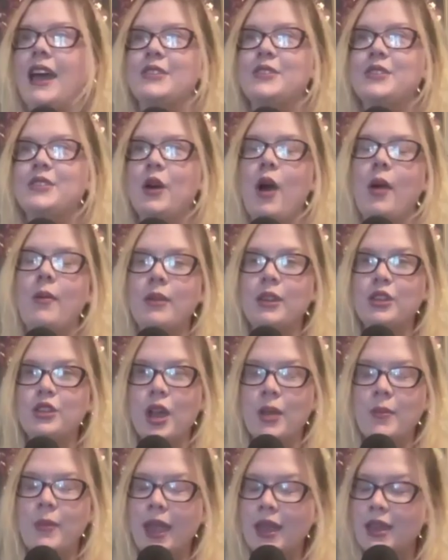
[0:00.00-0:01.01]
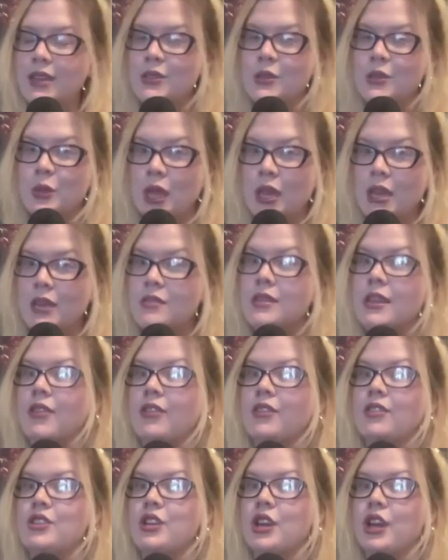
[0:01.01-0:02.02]
so I'm gonna try my hand at zucchinis again
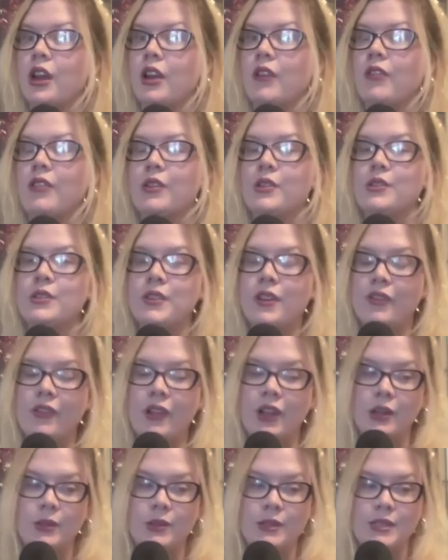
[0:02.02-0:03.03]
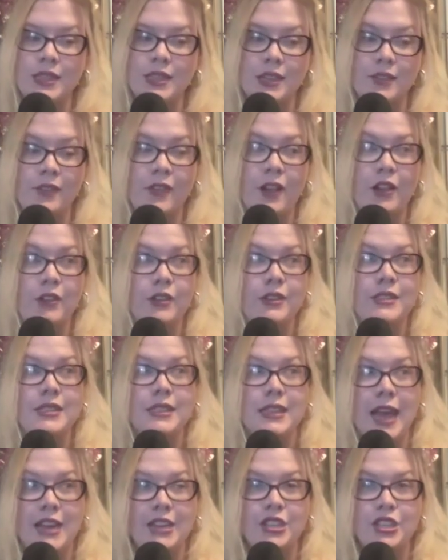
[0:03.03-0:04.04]
this year. For those of you that followed us
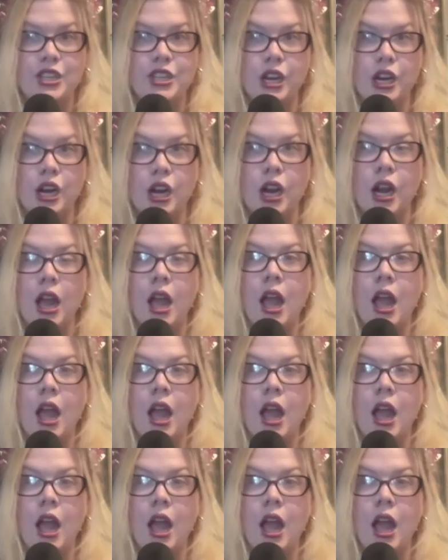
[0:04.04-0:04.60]
last year,